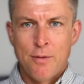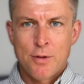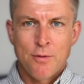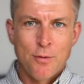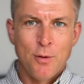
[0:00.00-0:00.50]

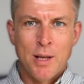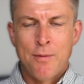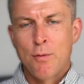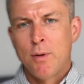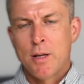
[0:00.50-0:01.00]
First of all,
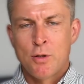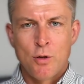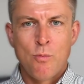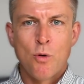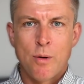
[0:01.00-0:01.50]
if you would like to
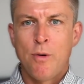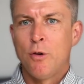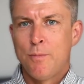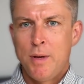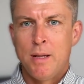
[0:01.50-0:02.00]
know more
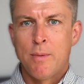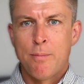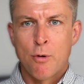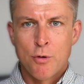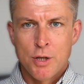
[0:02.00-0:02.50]
about me and my
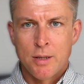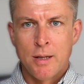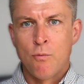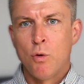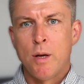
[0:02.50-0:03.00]
project
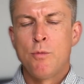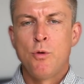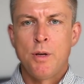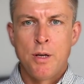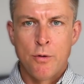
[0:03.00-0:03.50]
and what I'm
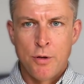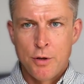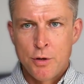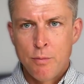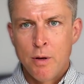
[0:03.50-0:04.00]
doing here on
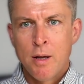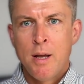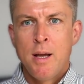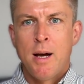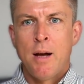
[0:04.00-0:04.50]
YouTube,
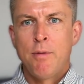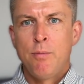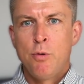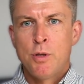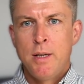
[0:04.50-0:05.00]
I will
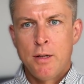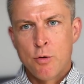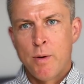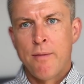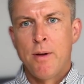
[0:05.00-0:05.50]
put a link to my